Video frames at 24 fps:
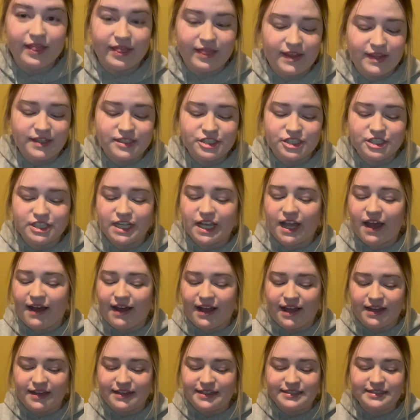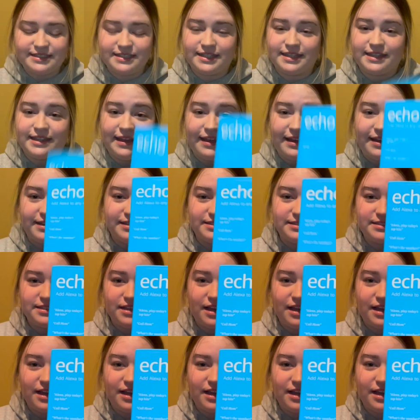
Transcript: Then she got us this